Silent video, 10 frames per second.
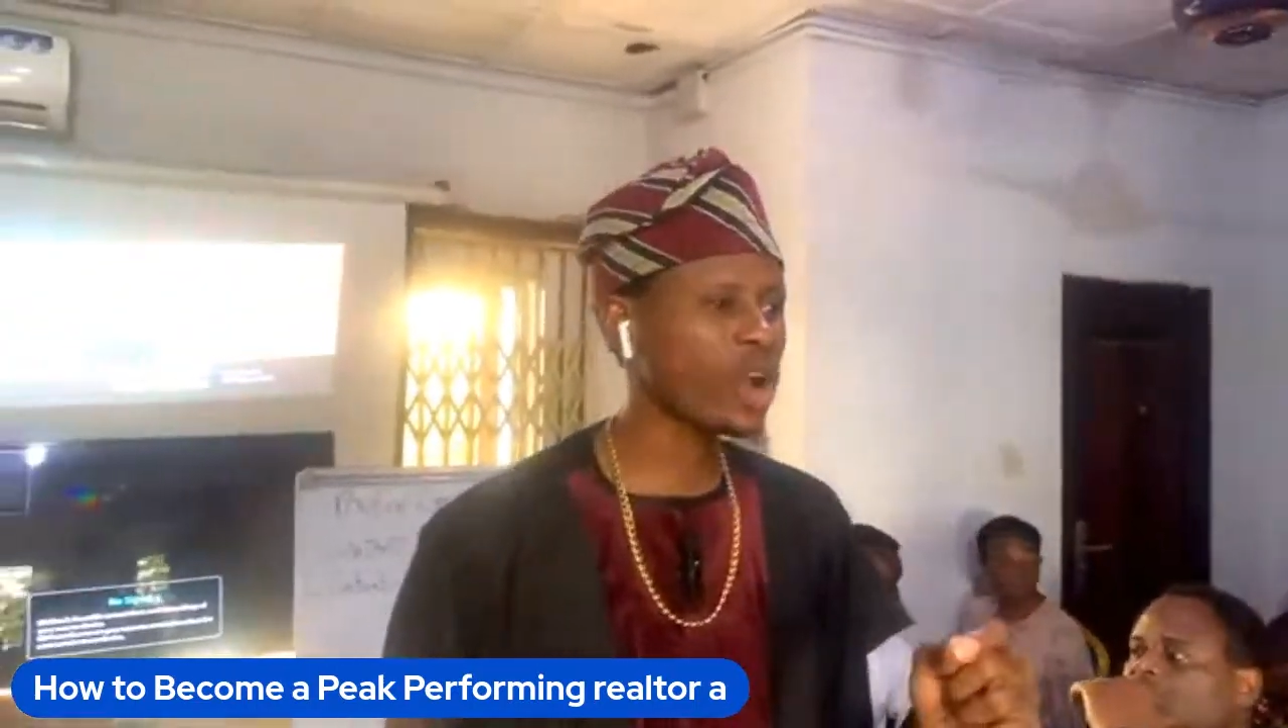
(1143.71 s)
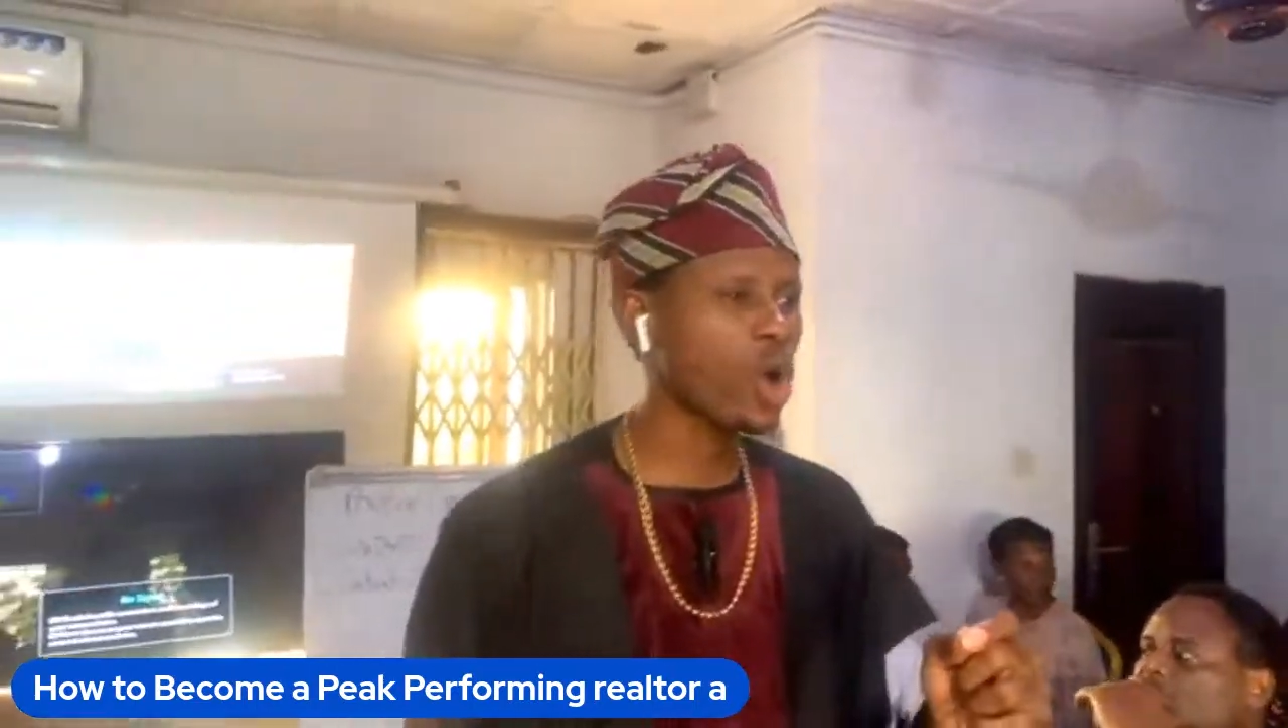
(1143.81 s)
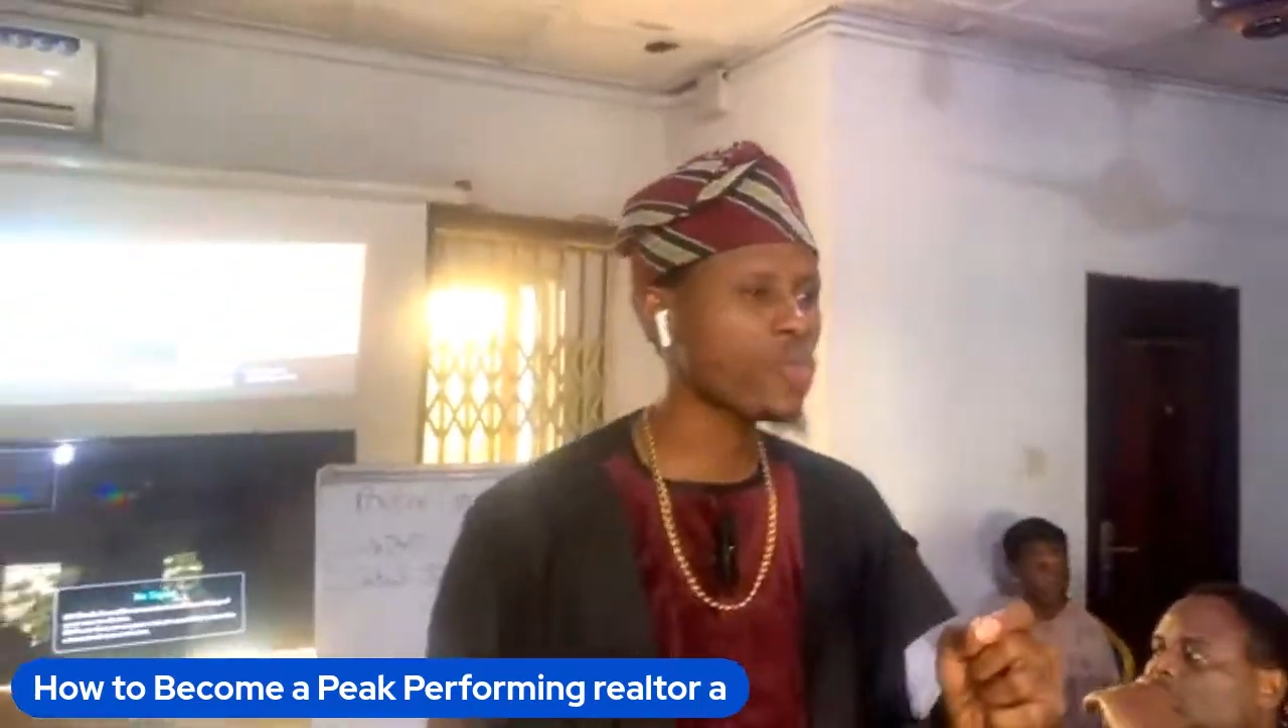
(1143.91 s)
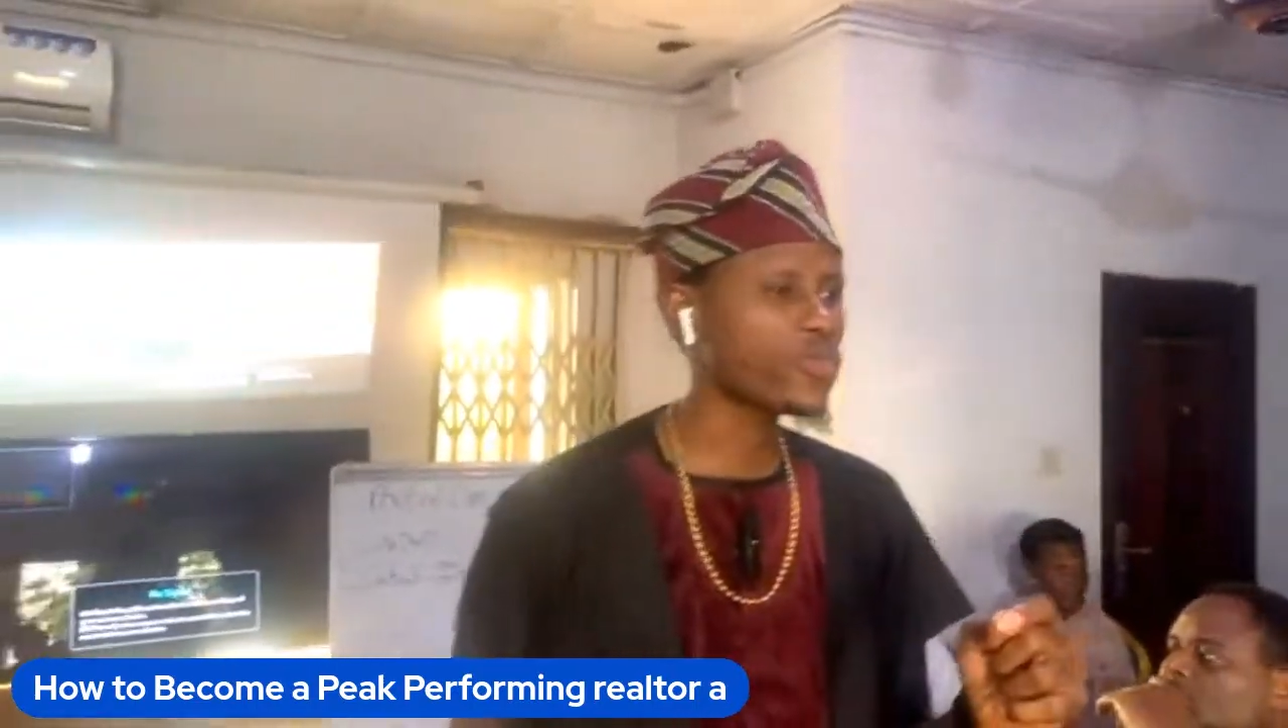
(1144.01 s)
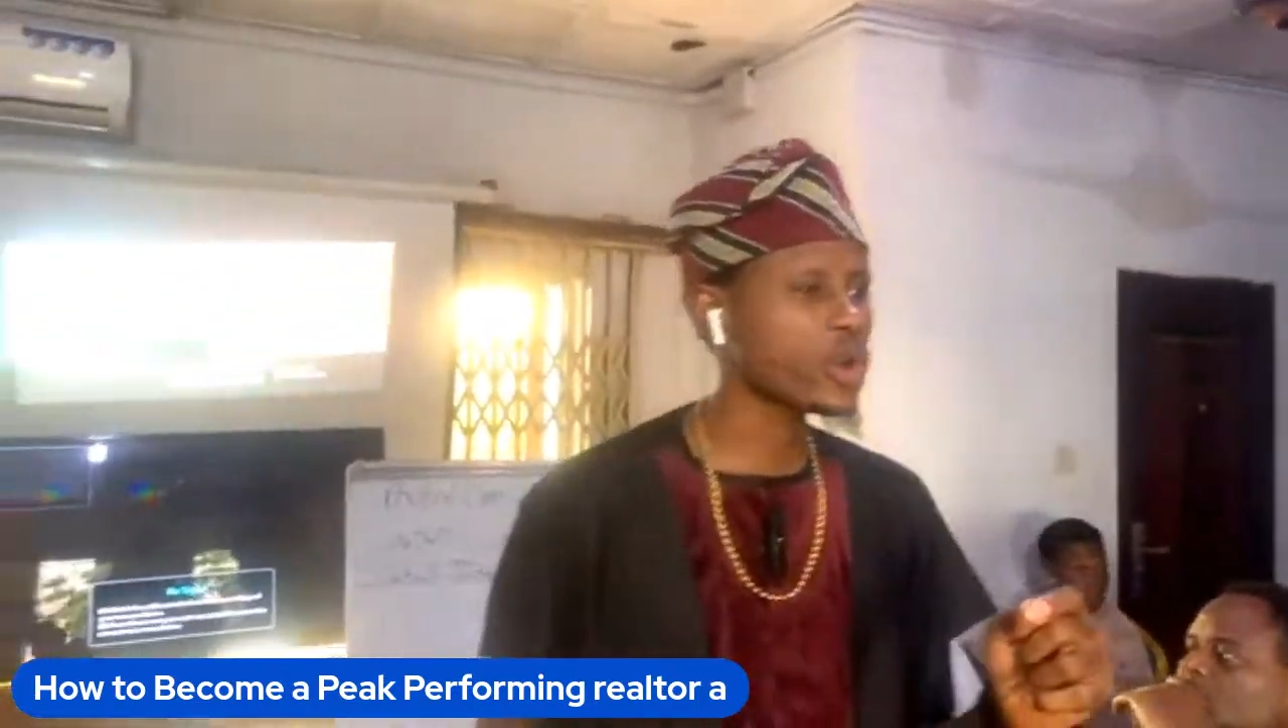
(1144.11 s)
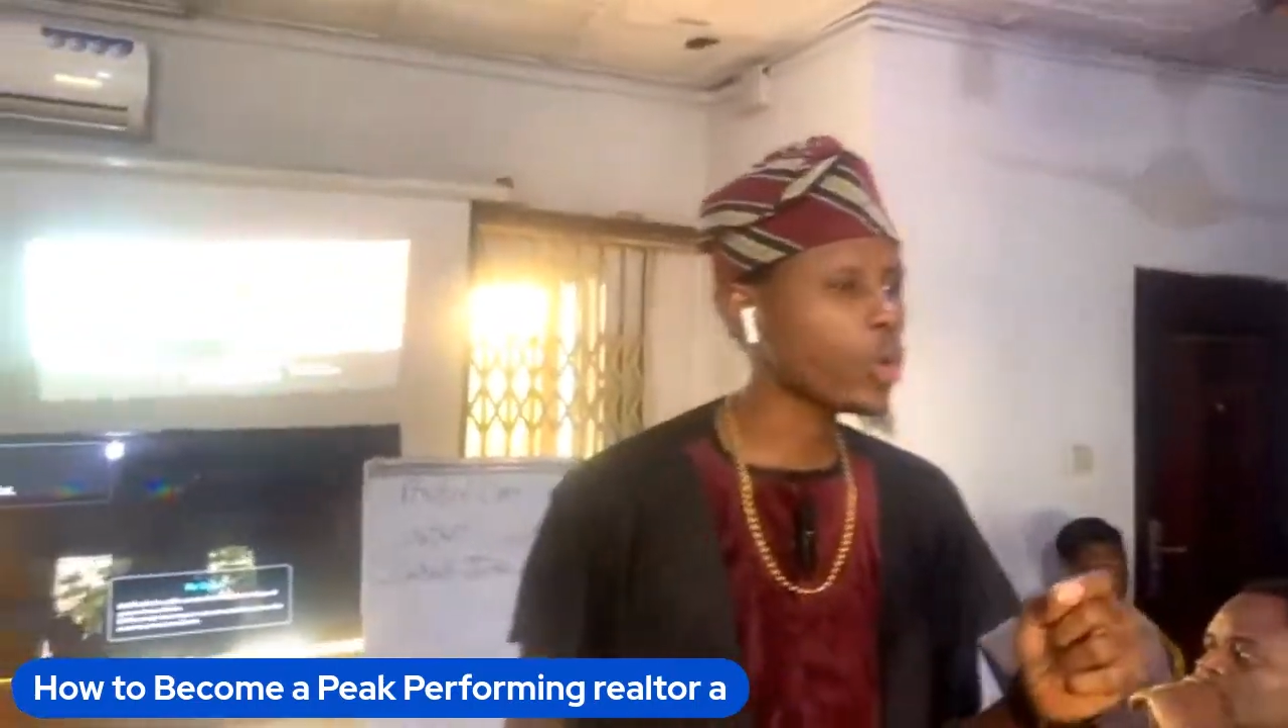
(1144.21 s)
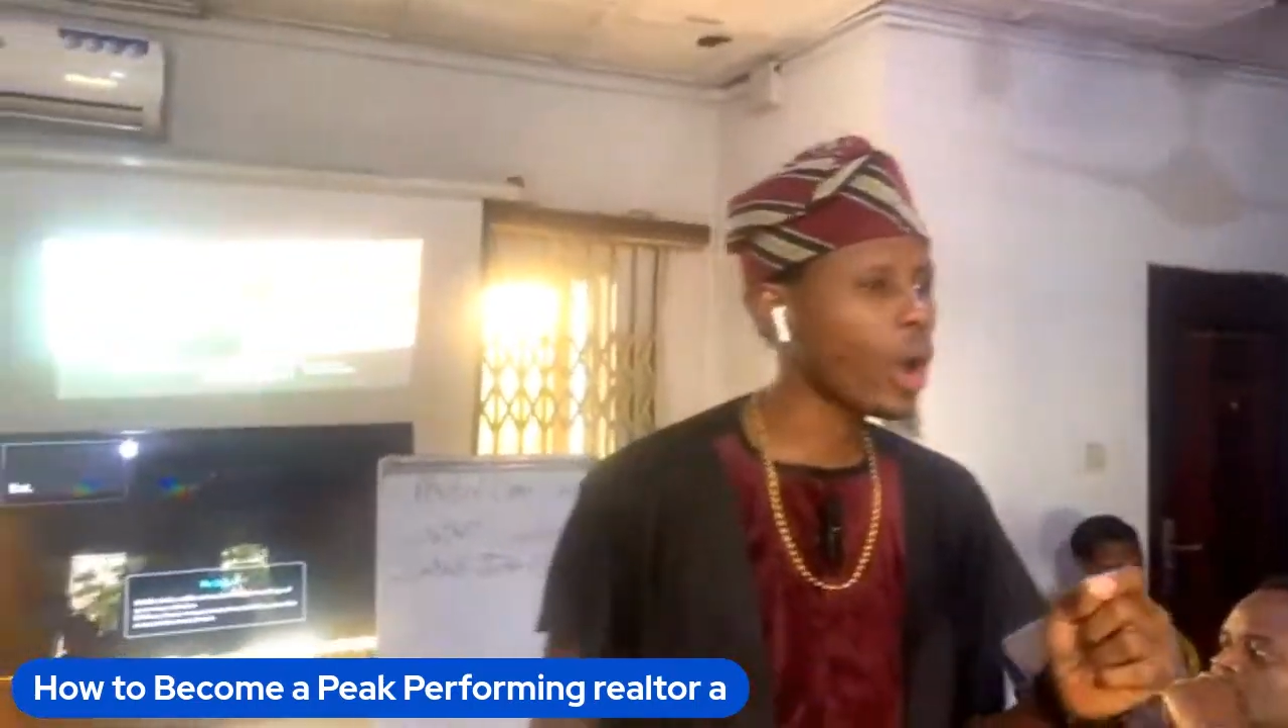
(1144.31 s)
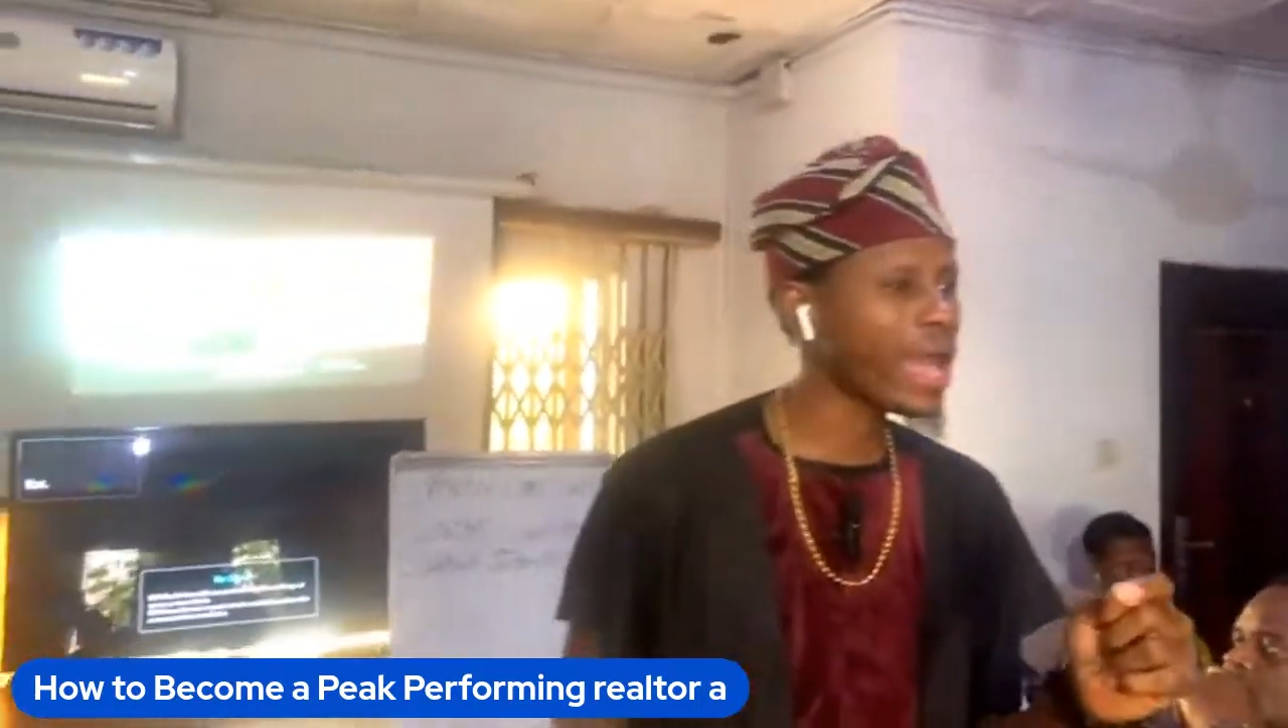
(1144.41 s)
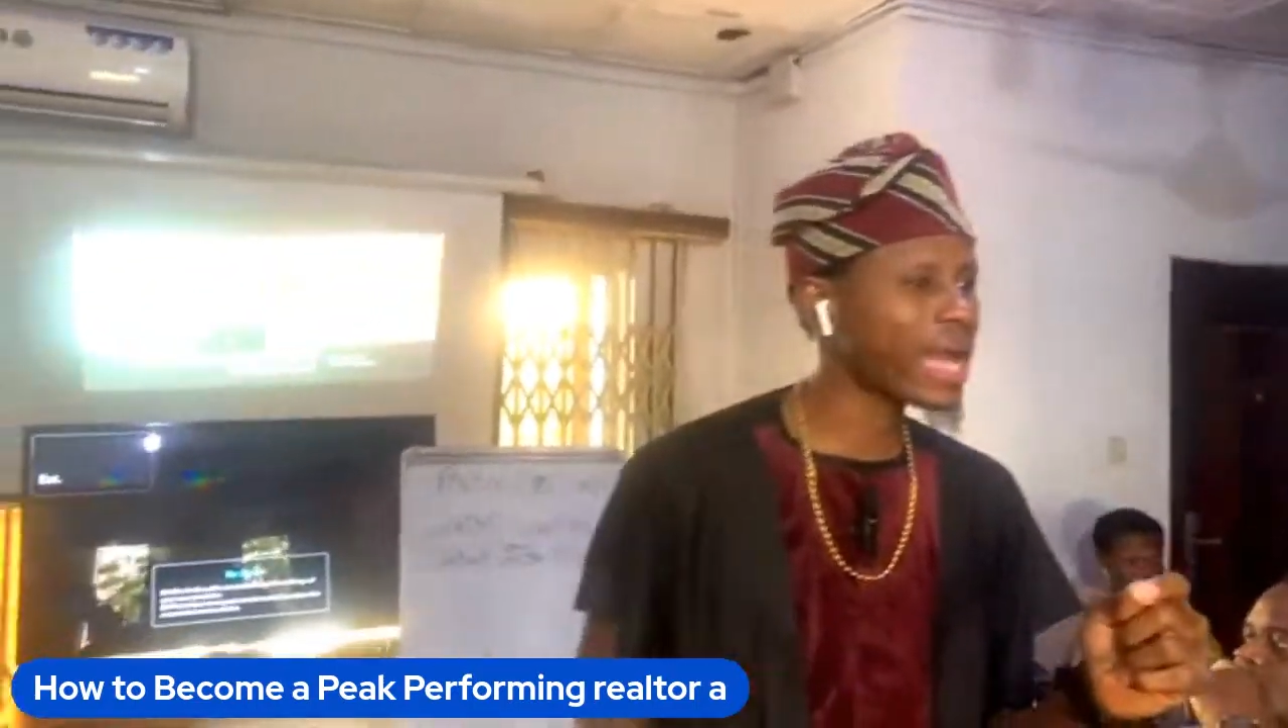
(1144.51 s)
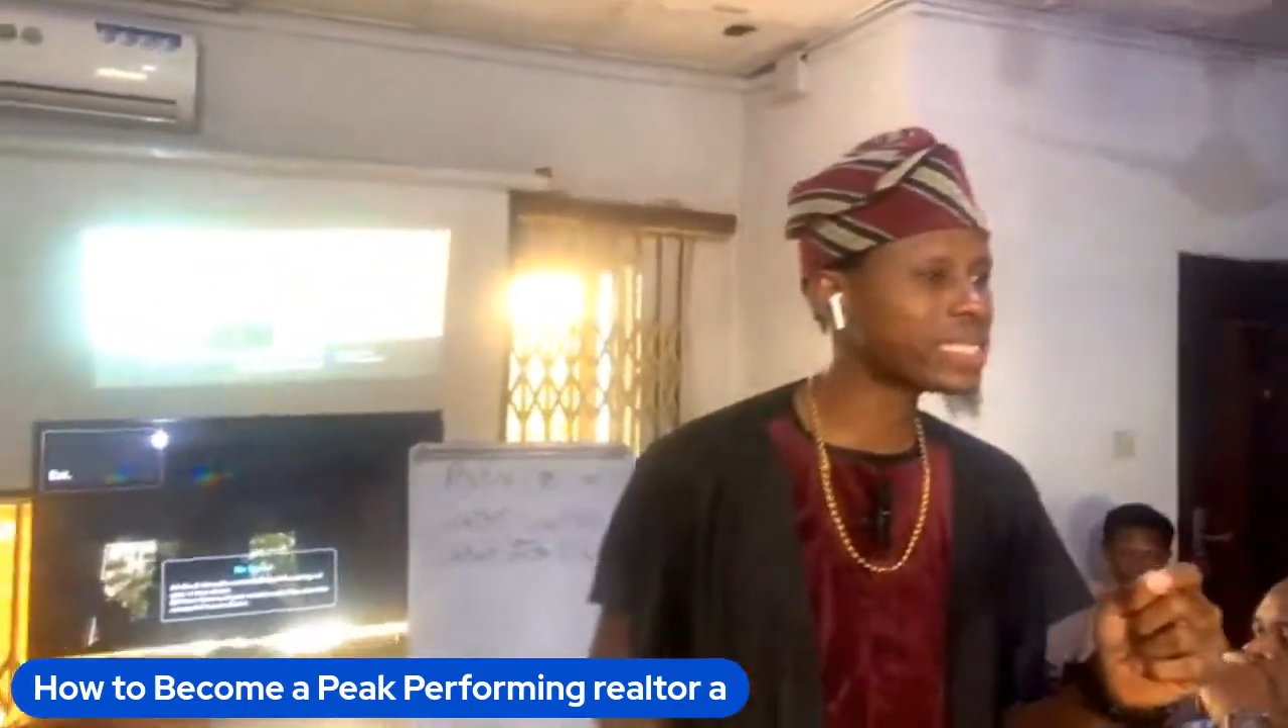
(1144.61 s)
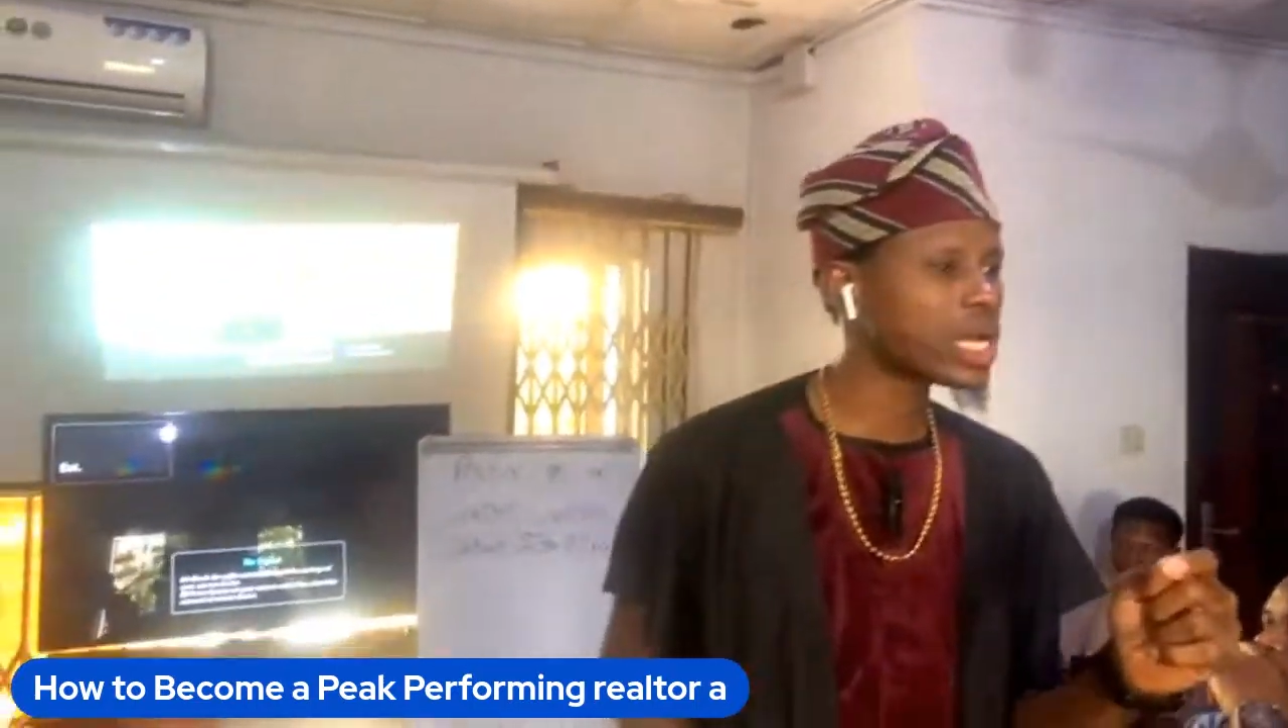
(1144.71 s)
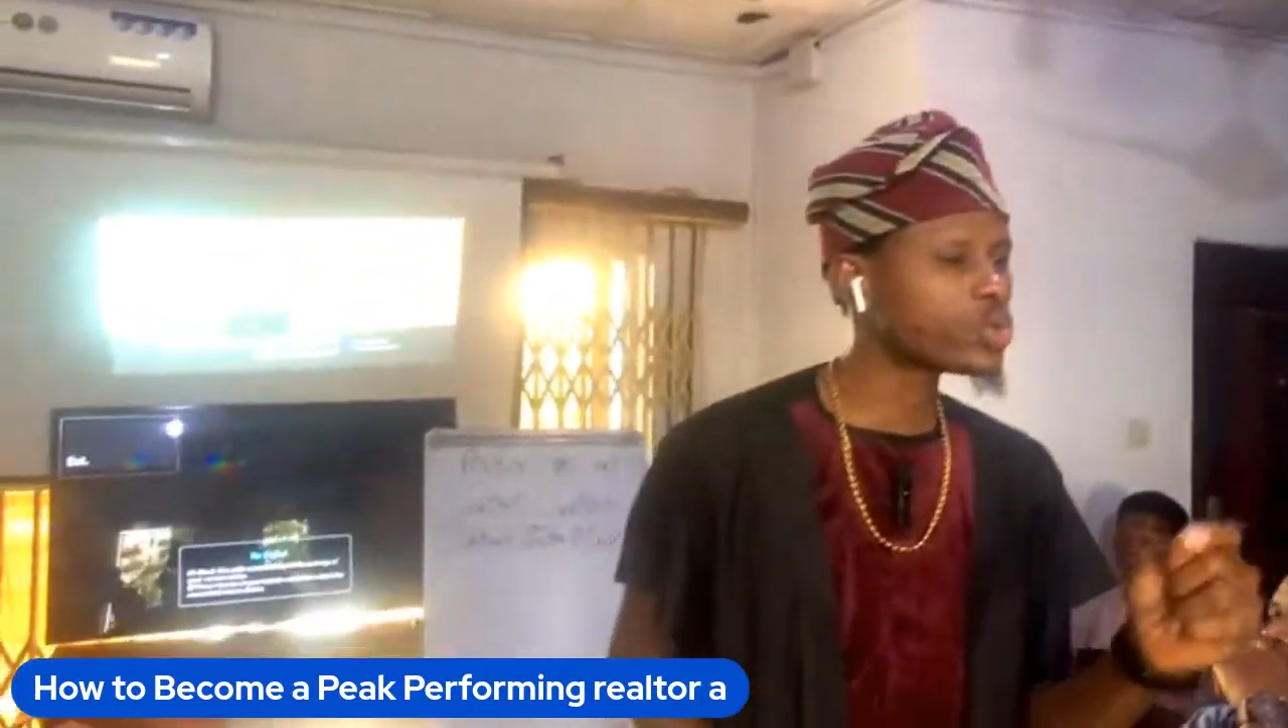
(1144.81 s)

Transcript: of required